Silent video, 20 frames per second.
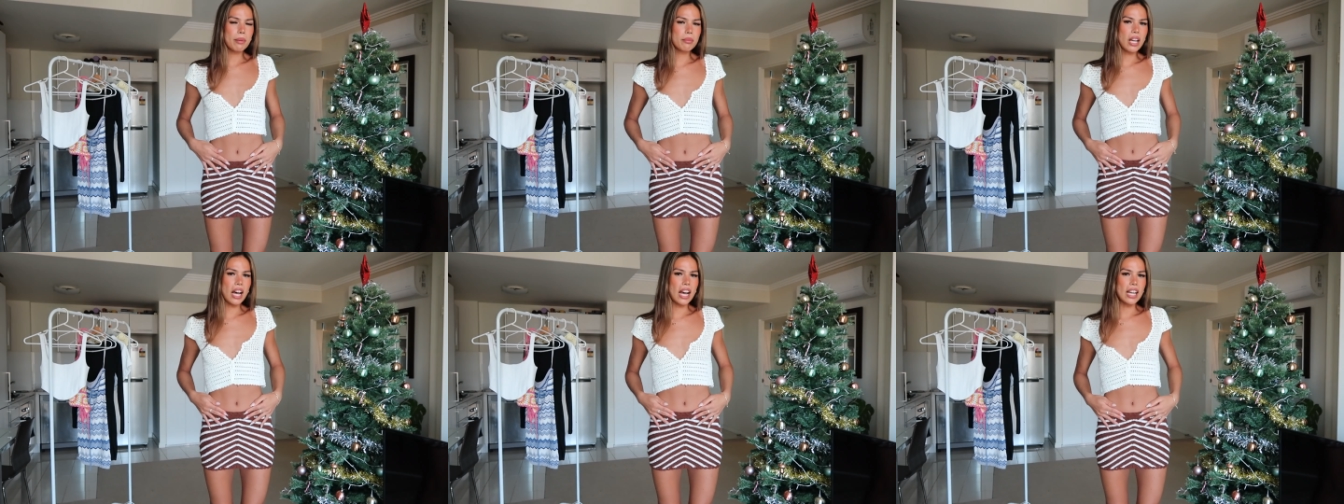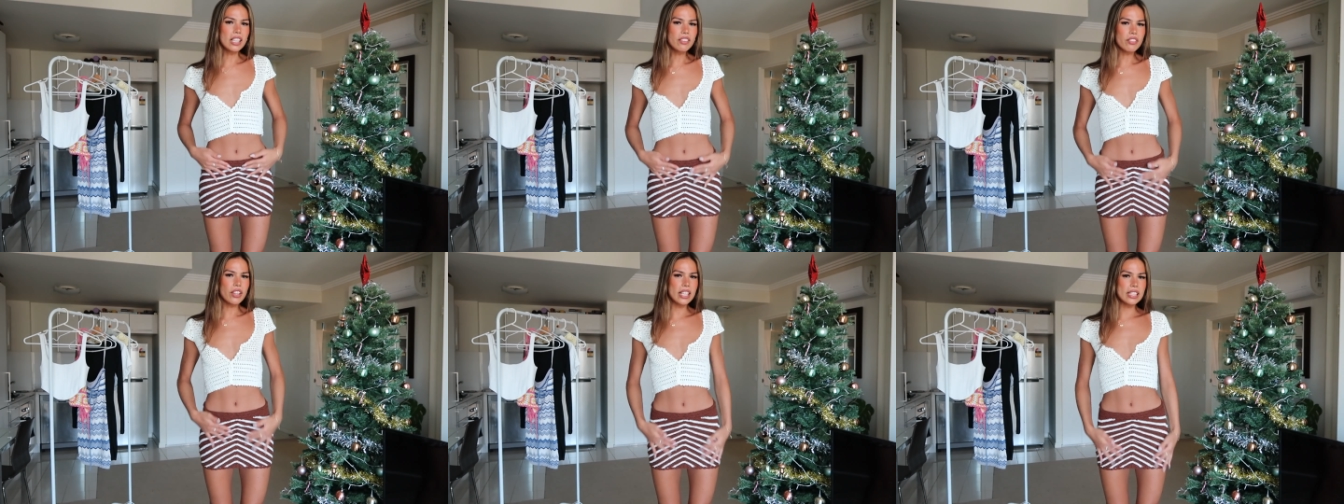I'm
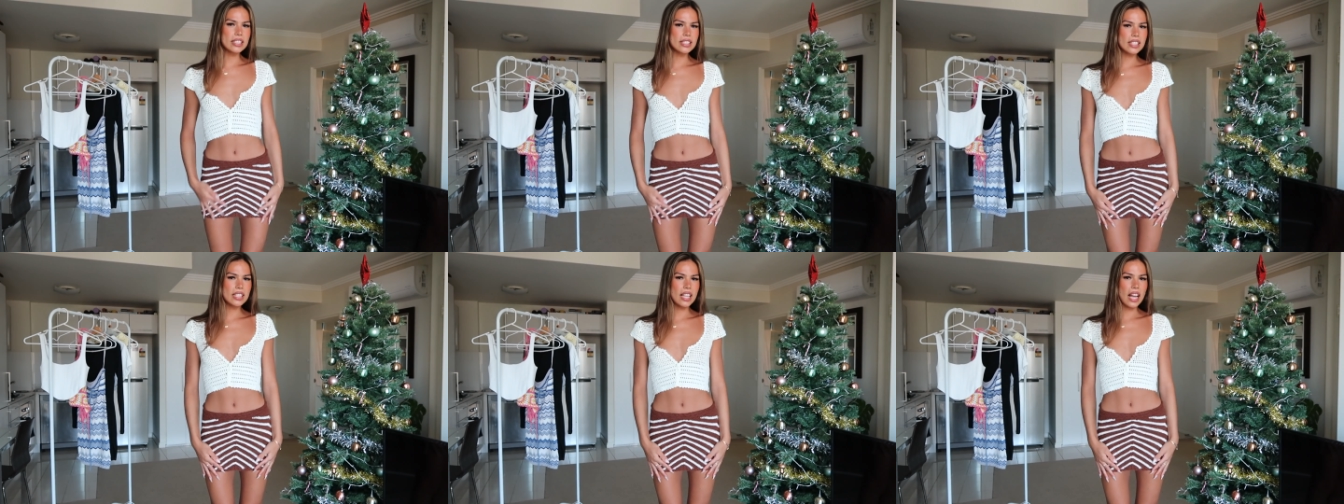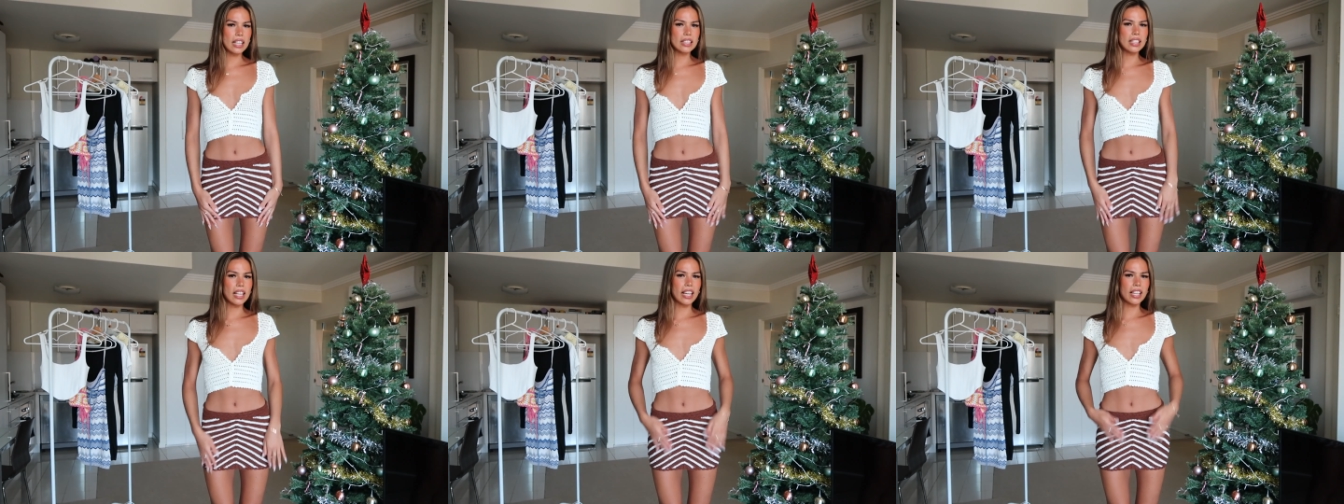kind of into
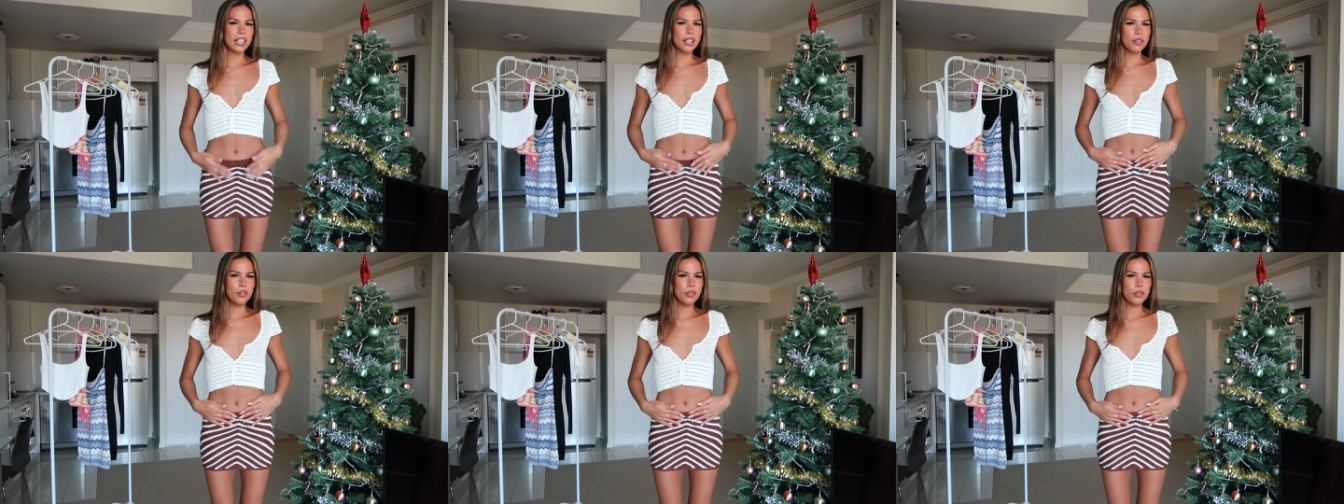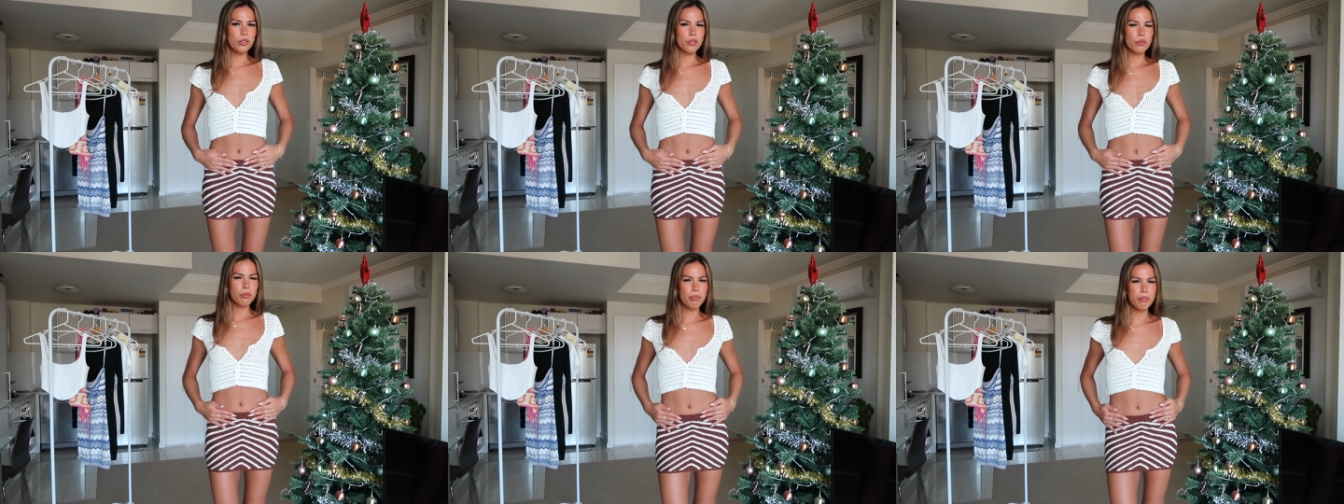that like
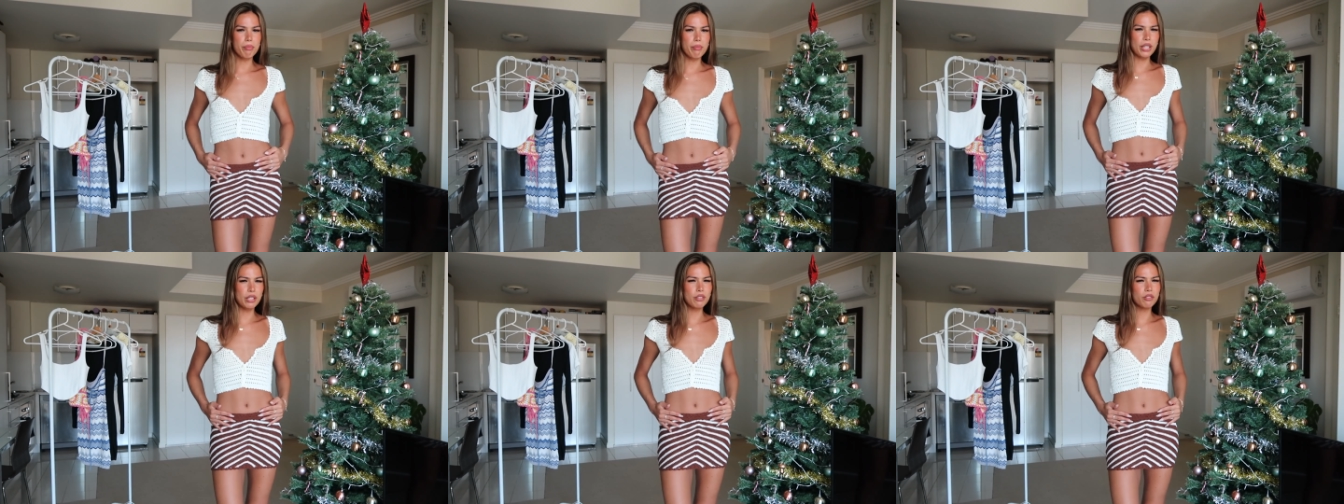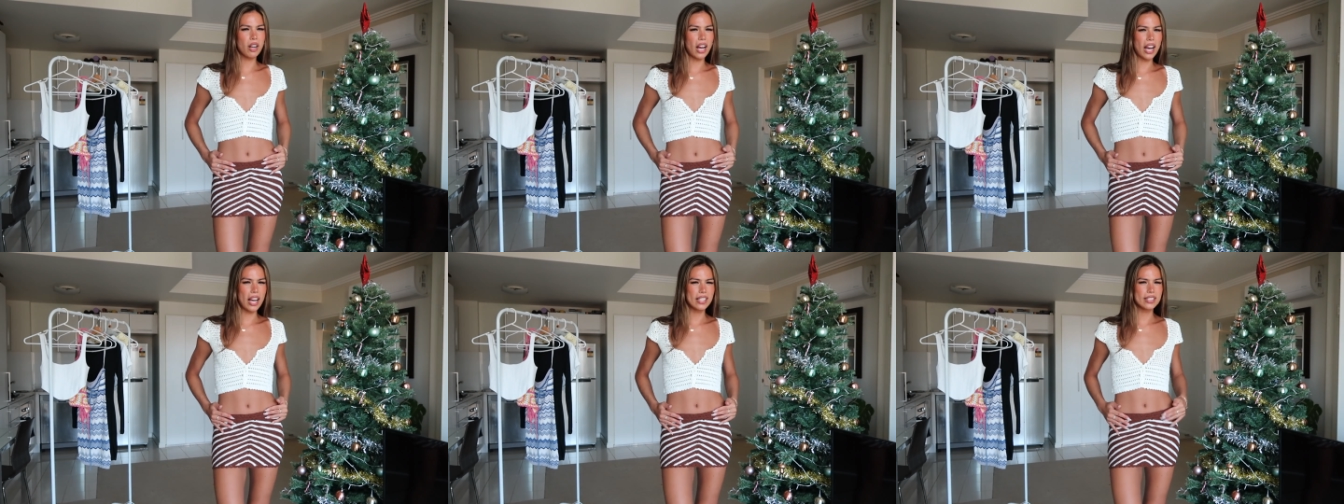
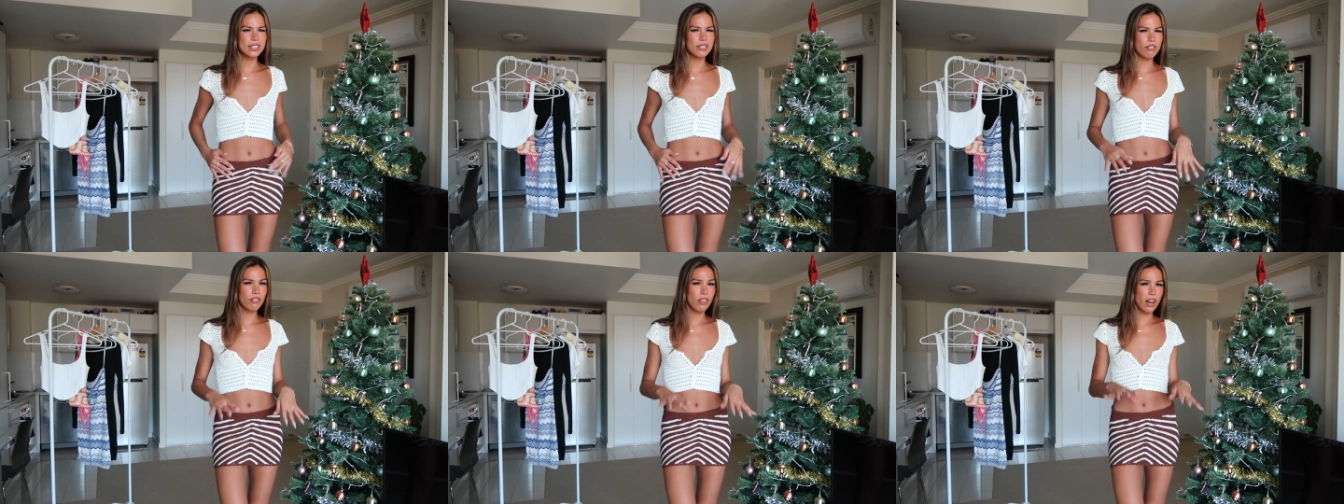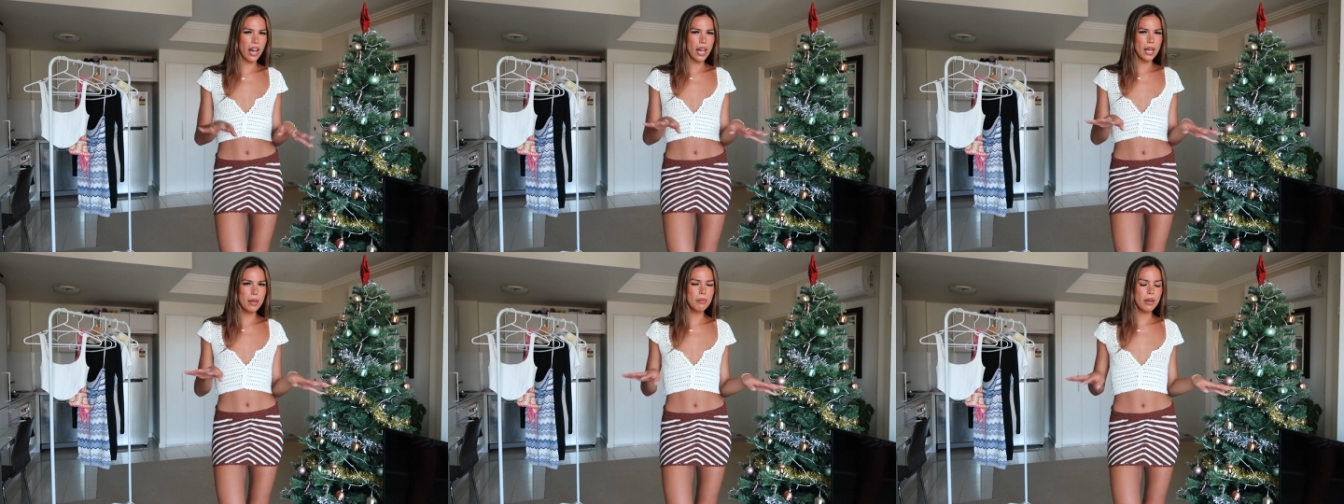mid-rise
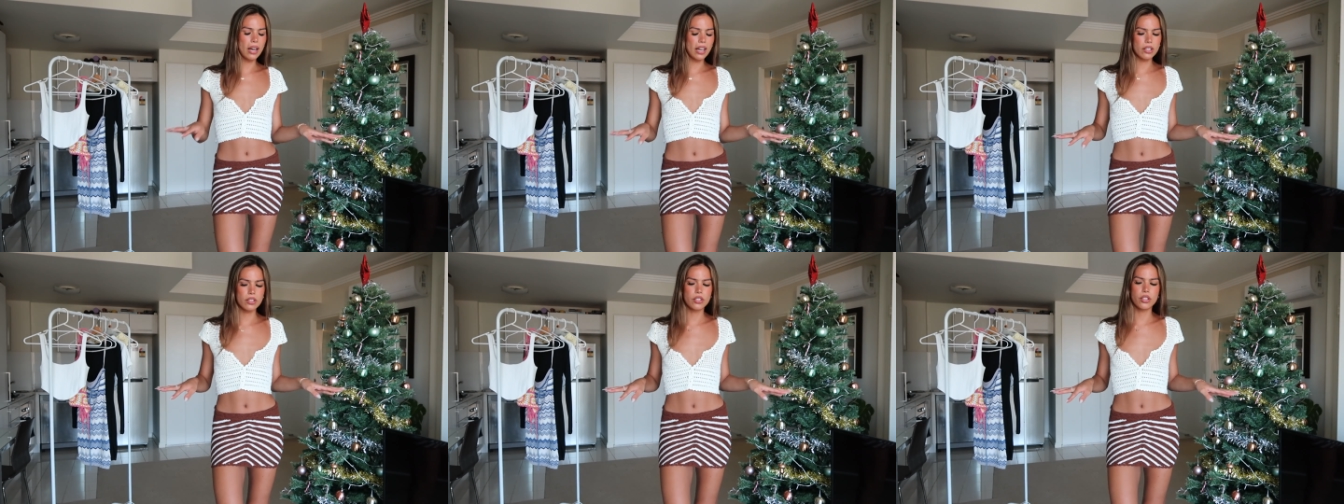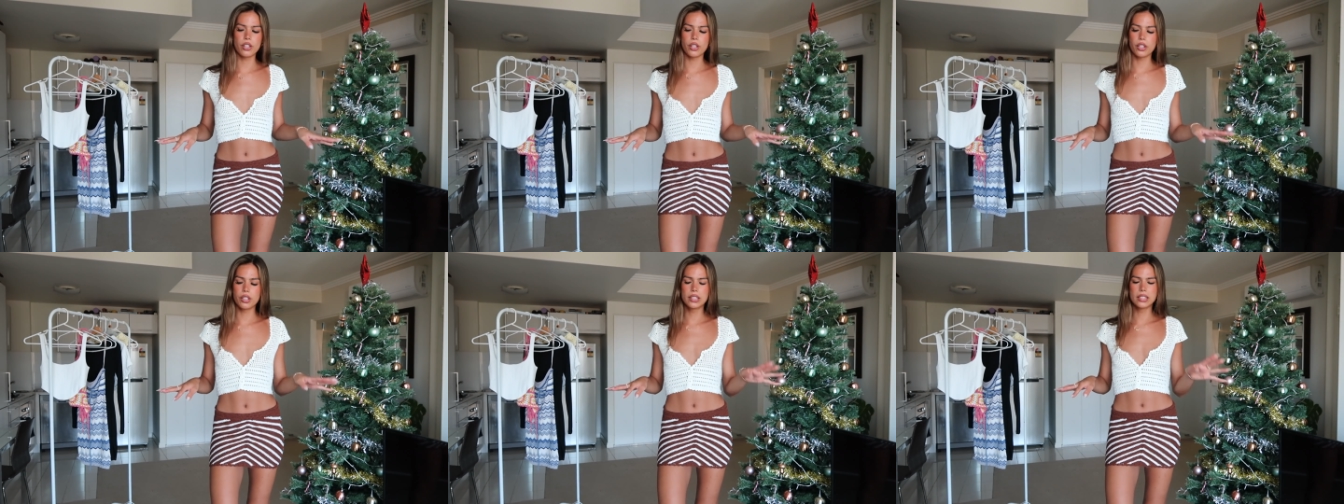vibe. I don't
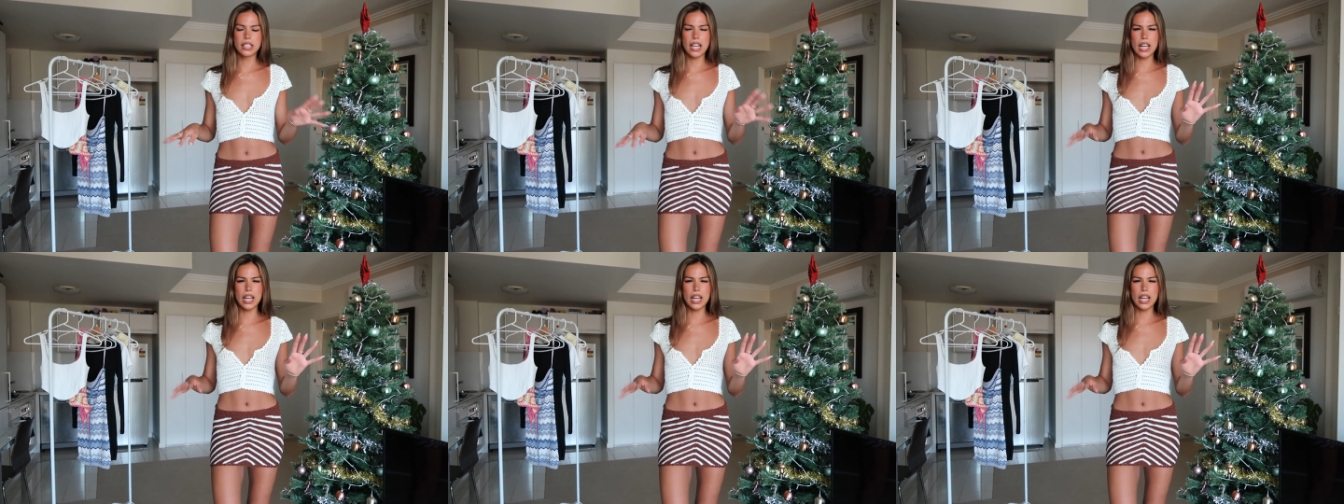know.